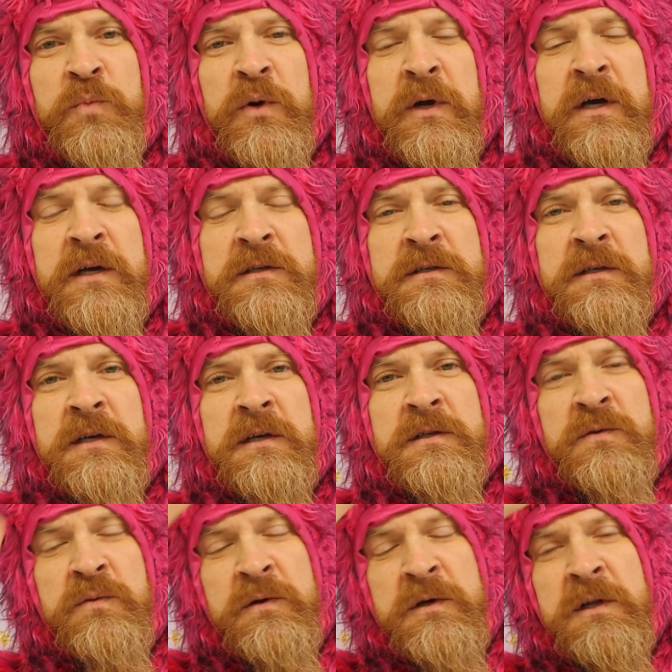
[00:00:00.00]

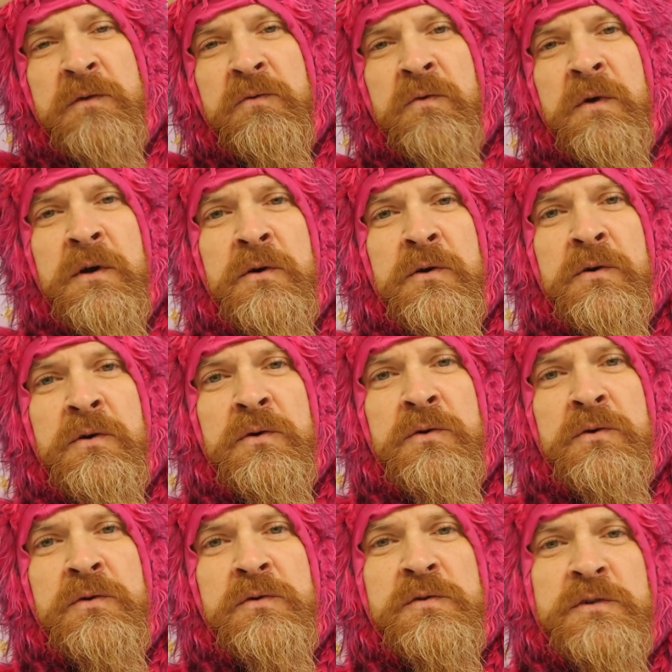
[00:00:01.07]
process where it
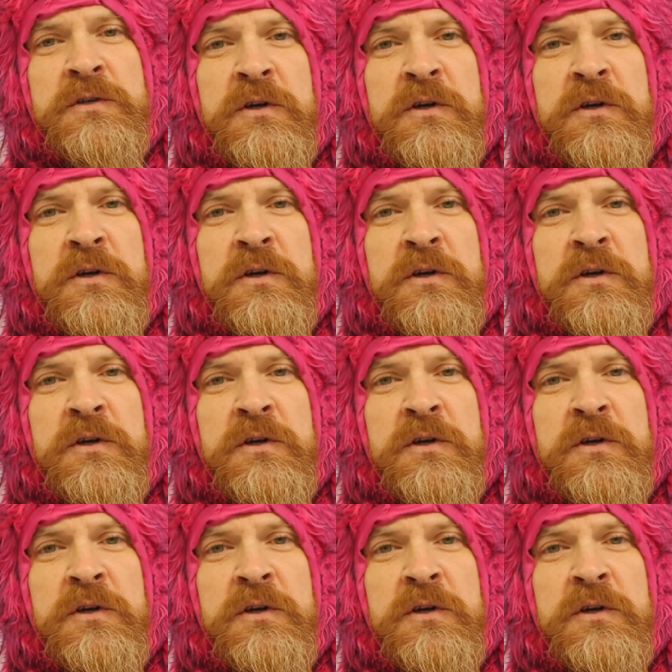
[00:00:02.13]
rolls